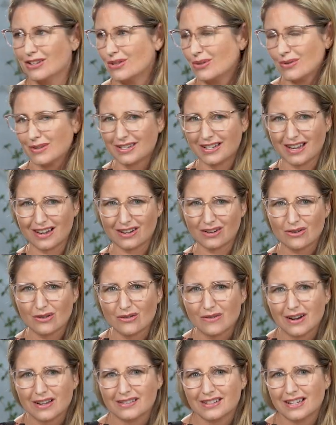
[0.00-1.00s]
Stores can't go
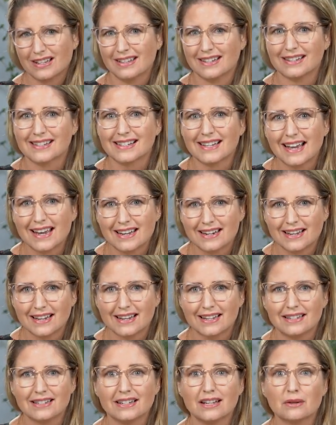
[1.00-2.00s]
around selling
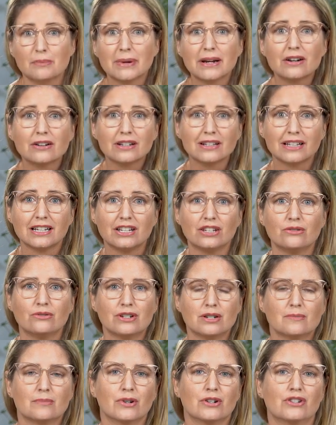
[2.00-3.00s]
cyanide, yet apparently you
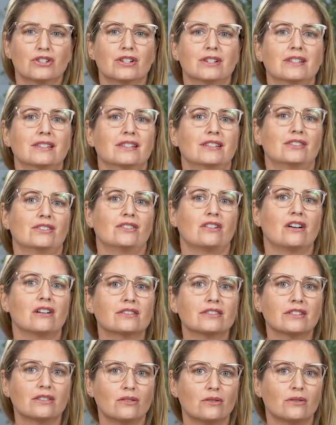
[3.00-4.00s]
can purchase this
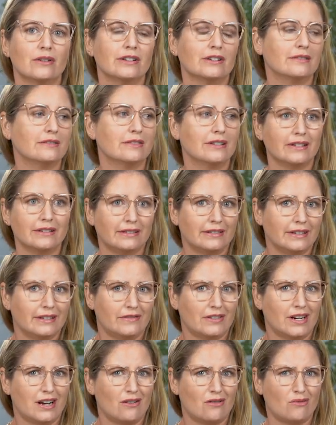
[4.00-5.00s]
toxic oil and leave
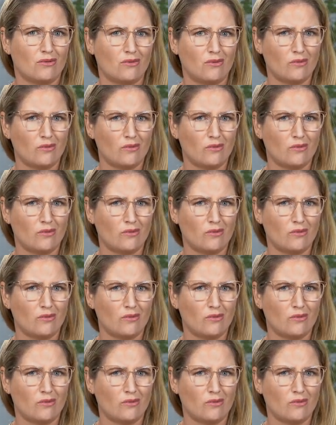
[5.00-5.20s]
it out